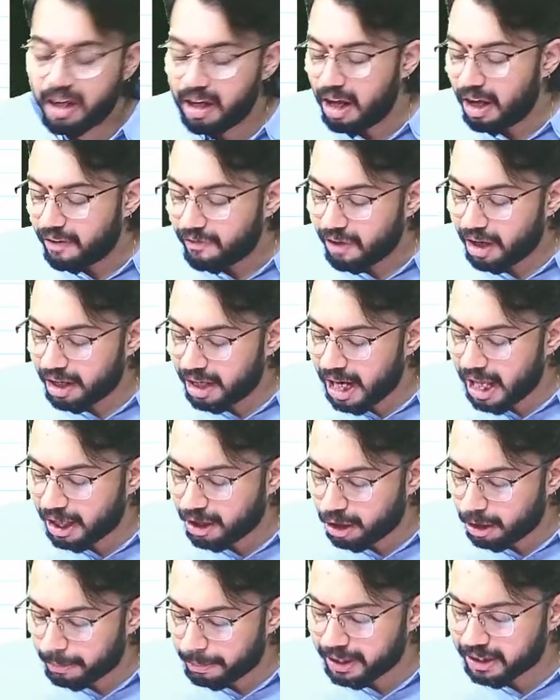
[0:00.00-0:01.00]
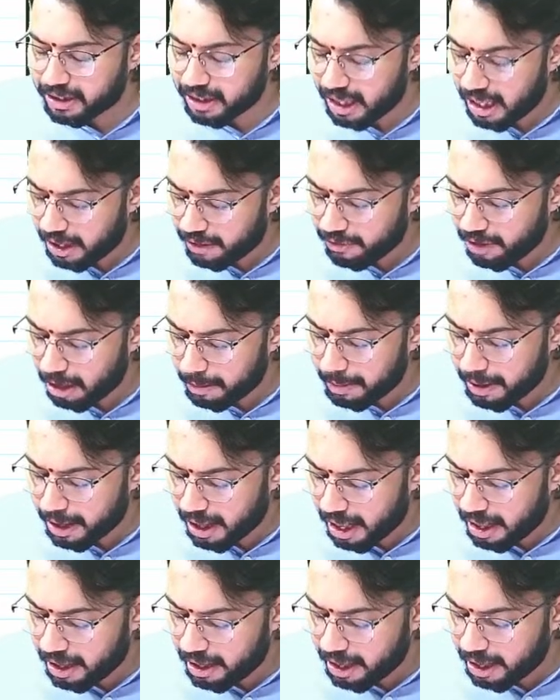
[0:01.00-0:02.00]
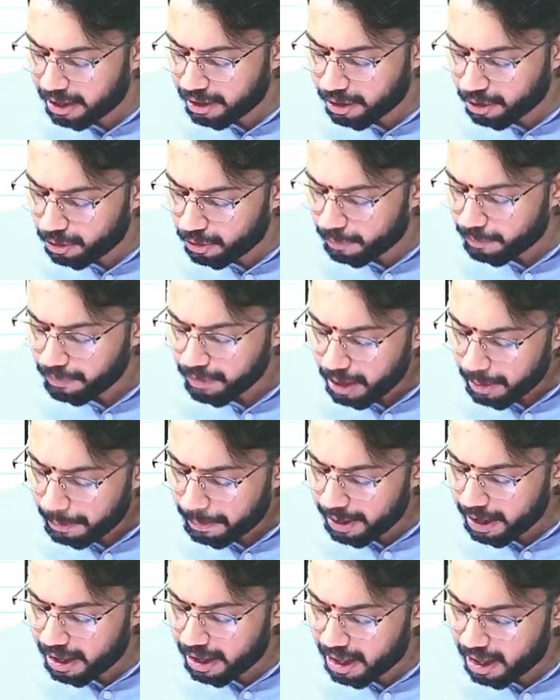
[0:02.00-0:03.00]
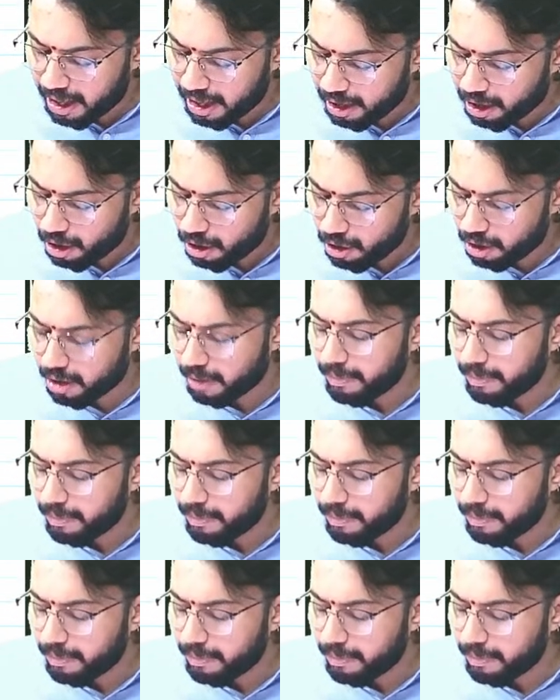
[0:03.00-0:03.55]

1 lakh rupees. It will be credited to P&L account.